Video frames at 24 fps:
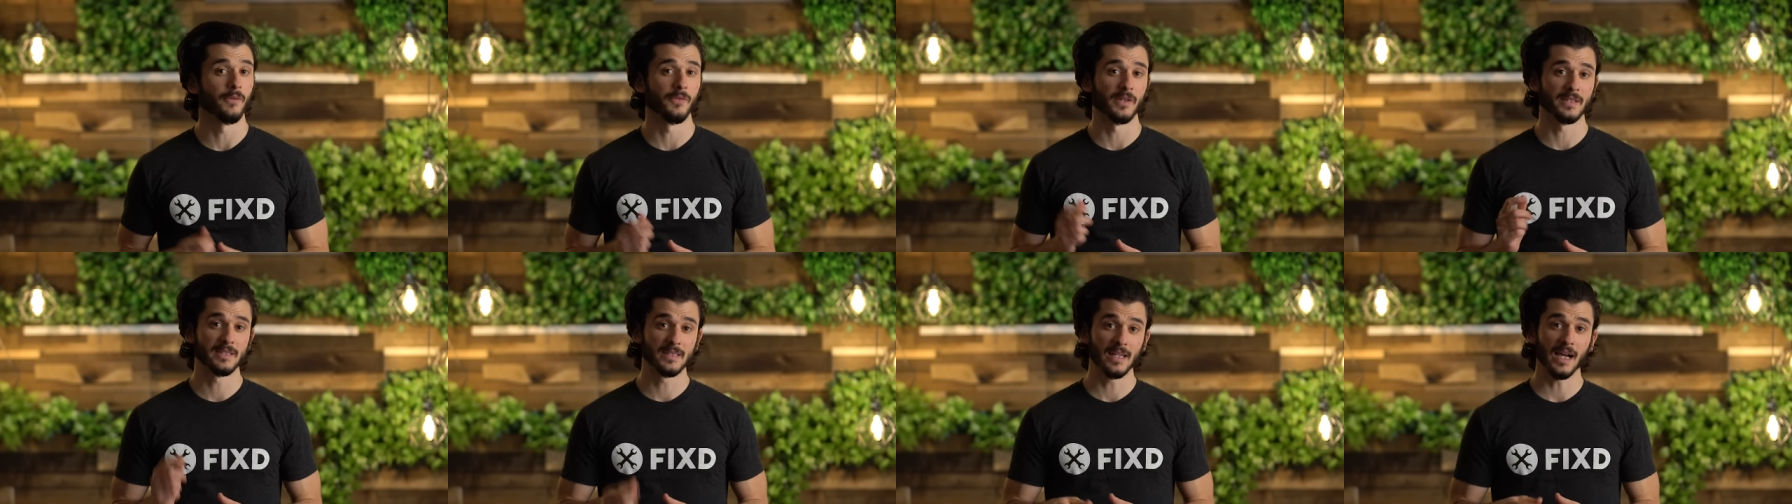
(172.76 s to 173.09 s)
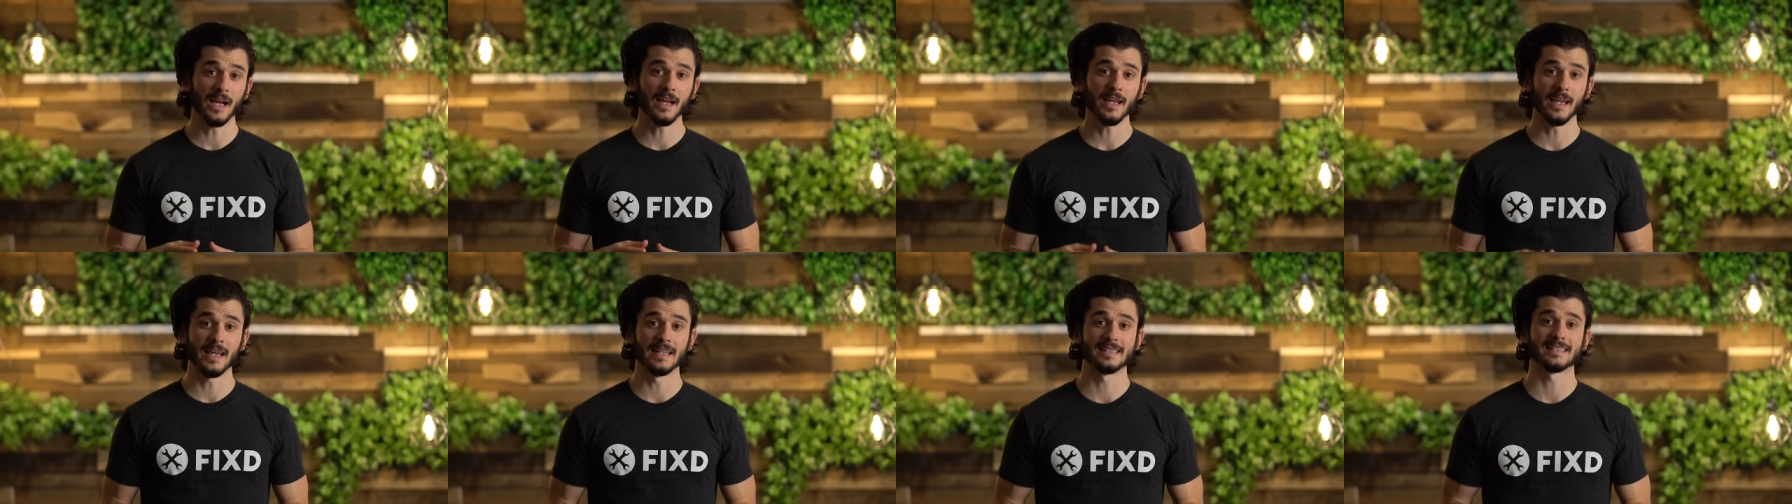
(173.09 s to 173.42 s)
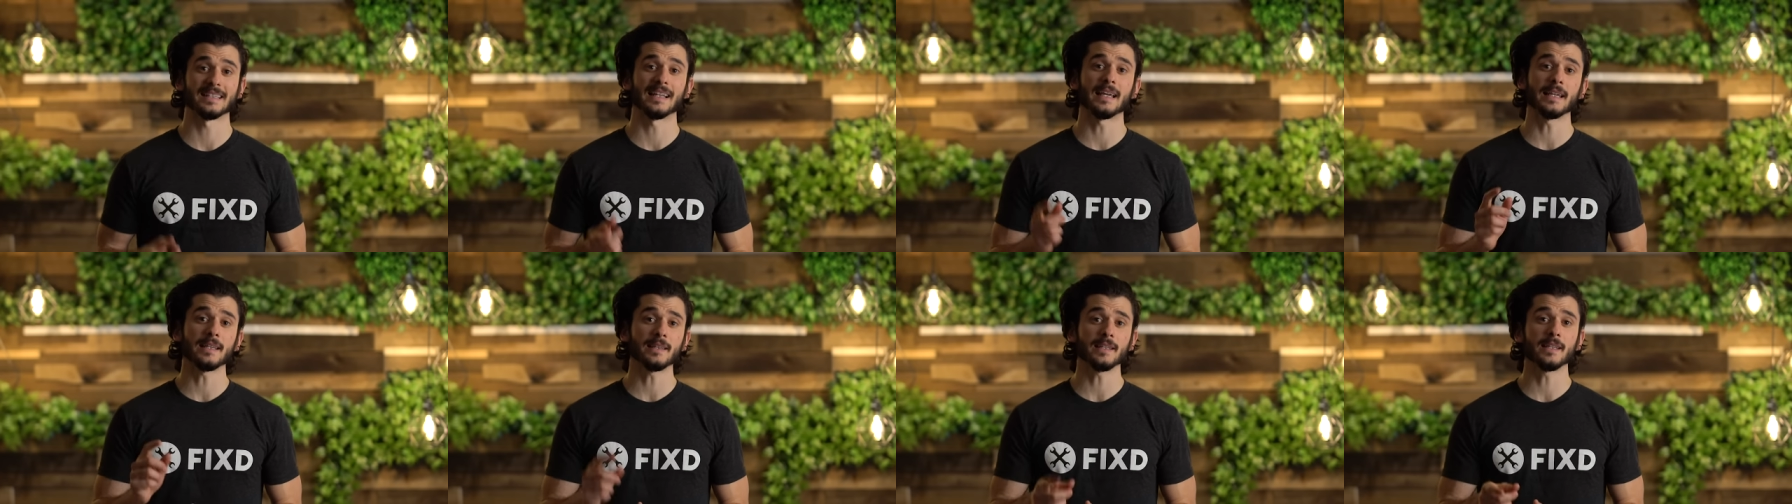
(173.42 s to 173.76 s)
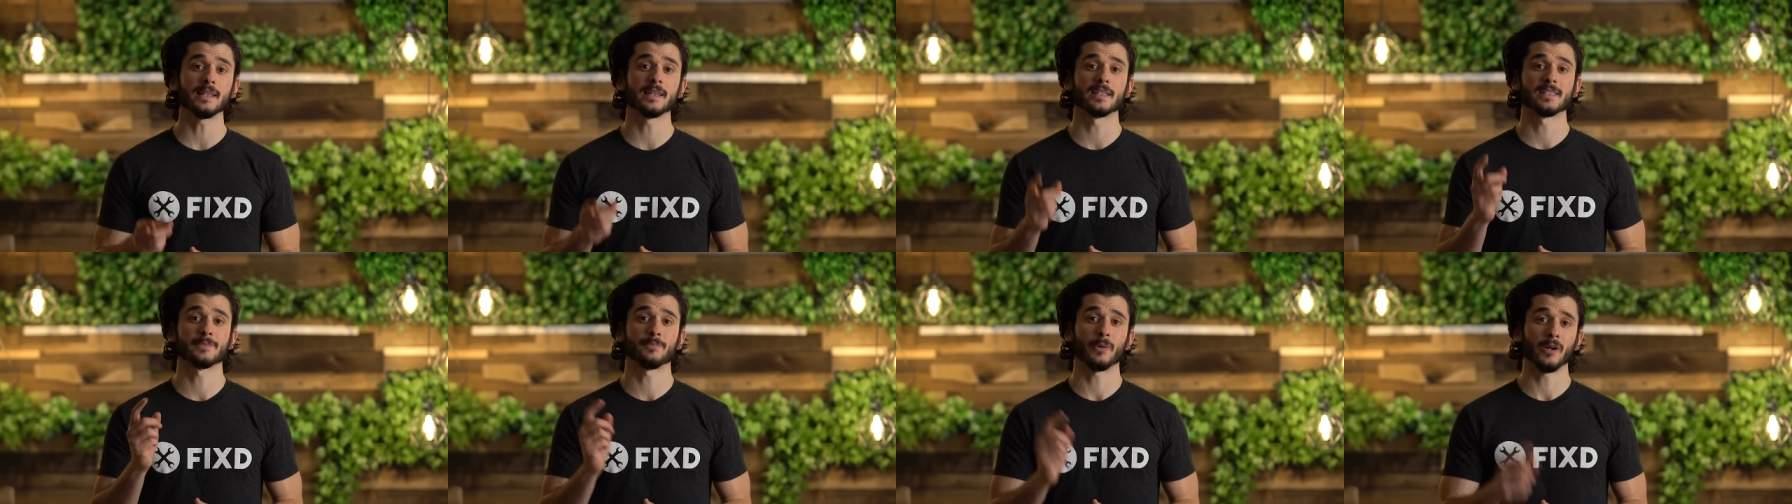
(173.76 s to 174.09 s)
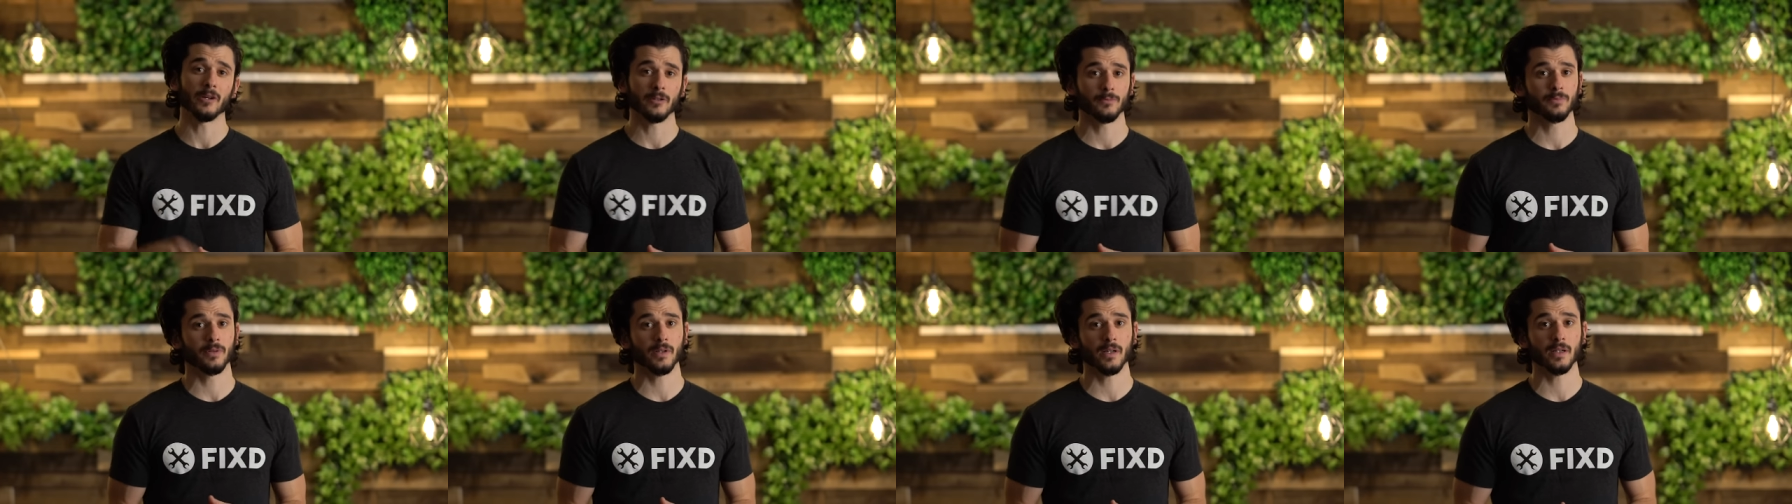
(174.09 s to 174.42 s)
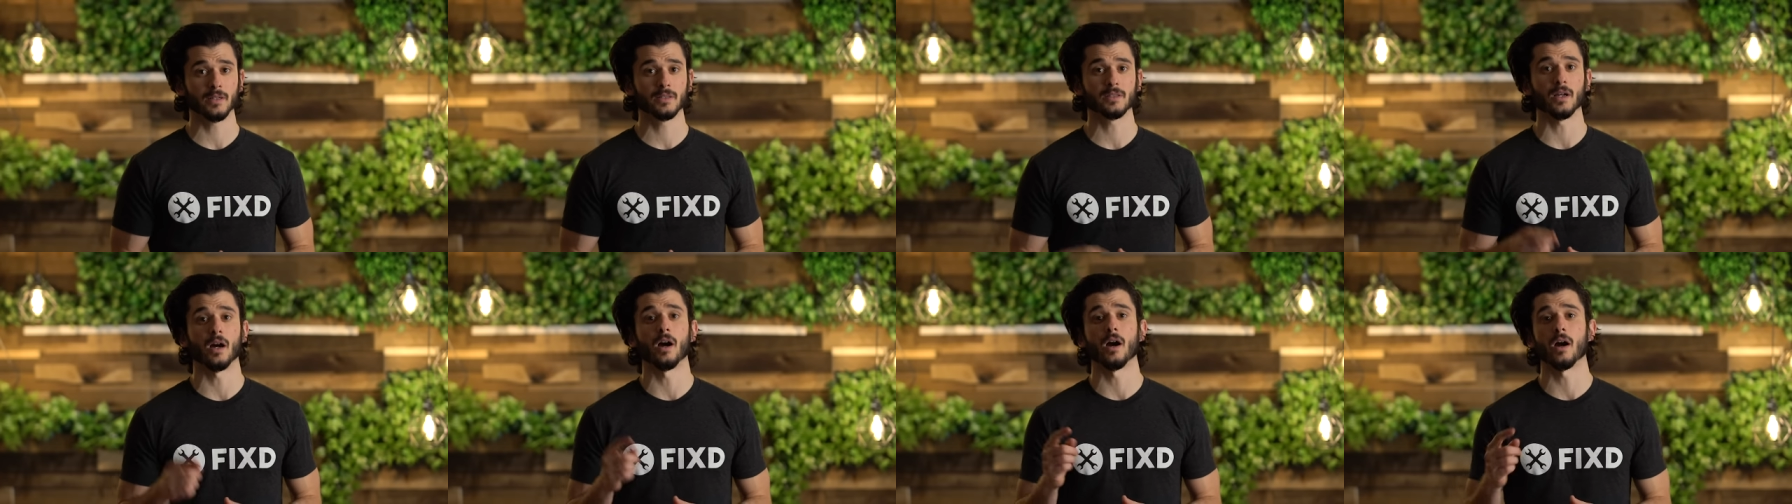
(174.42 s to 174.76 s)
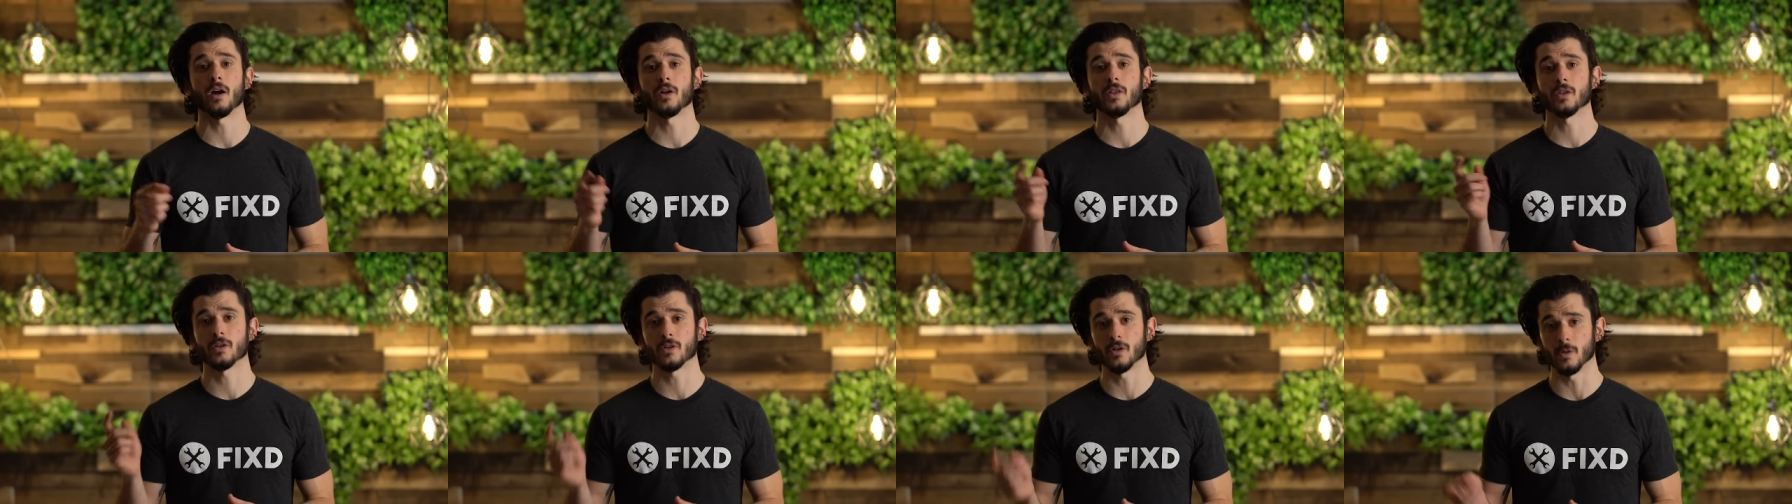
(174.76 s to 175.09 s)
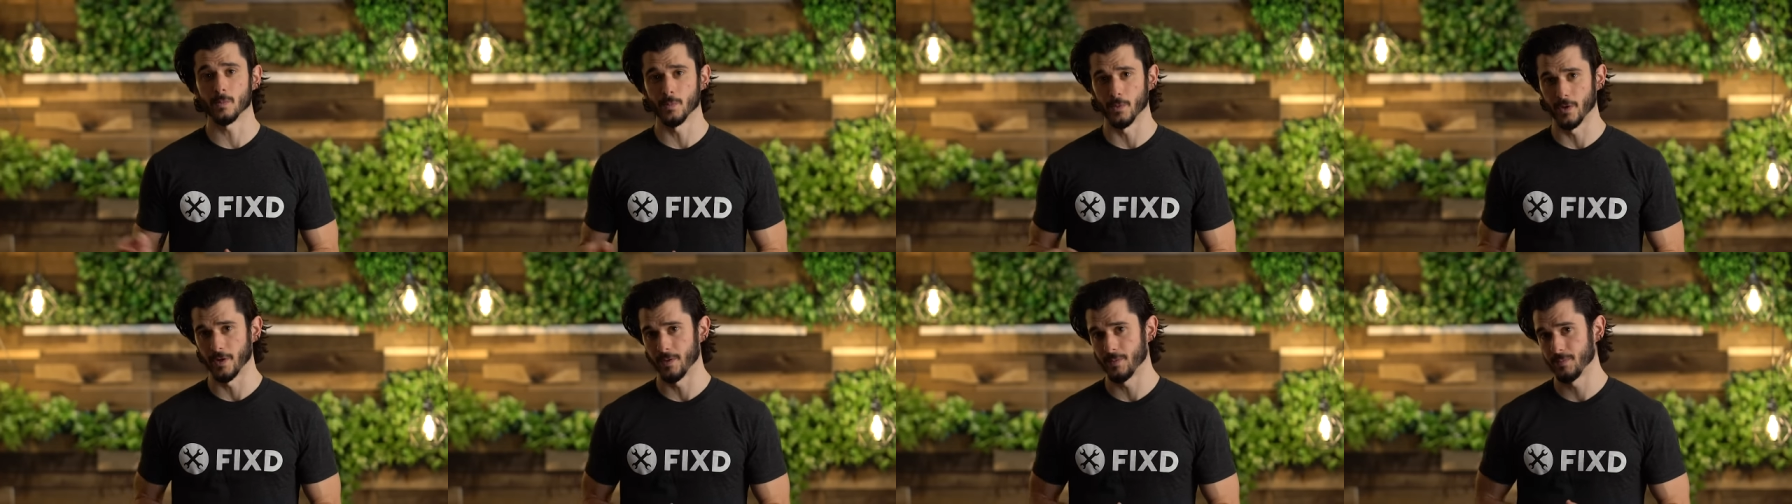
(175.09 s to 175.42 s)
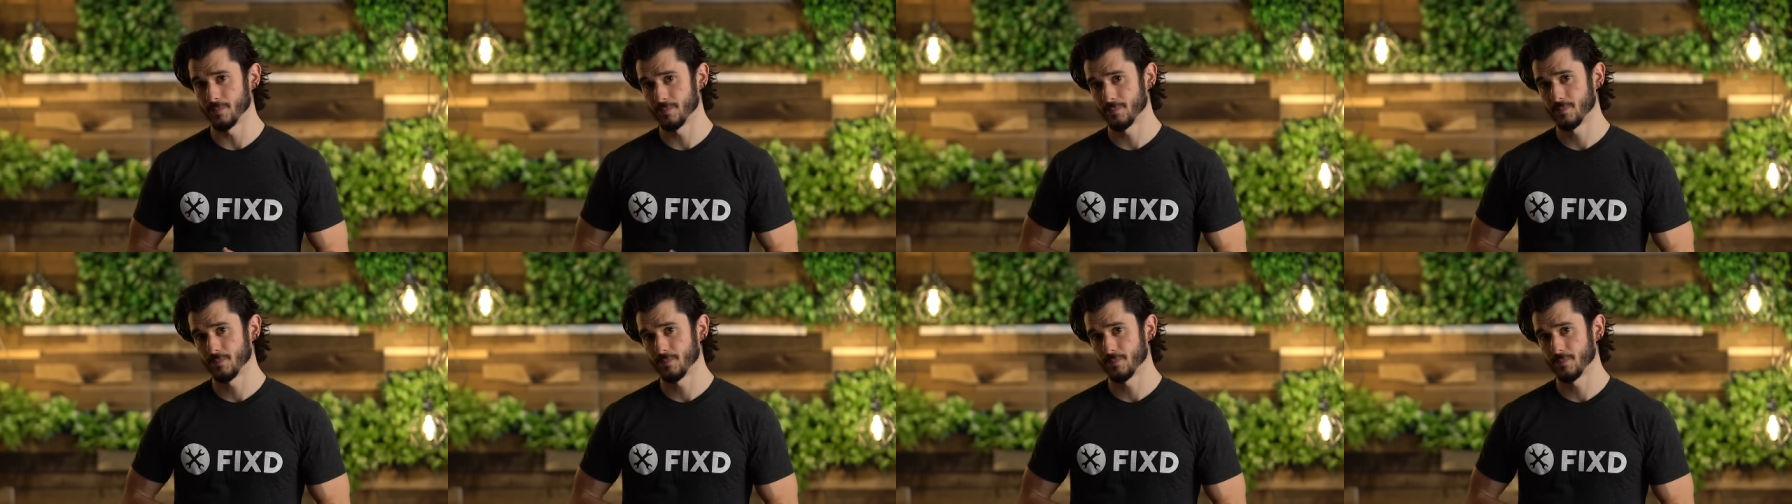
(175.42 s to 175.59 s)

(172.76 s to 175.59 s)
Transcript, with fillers: If it's not, it's likely the spark plugs are the culprit.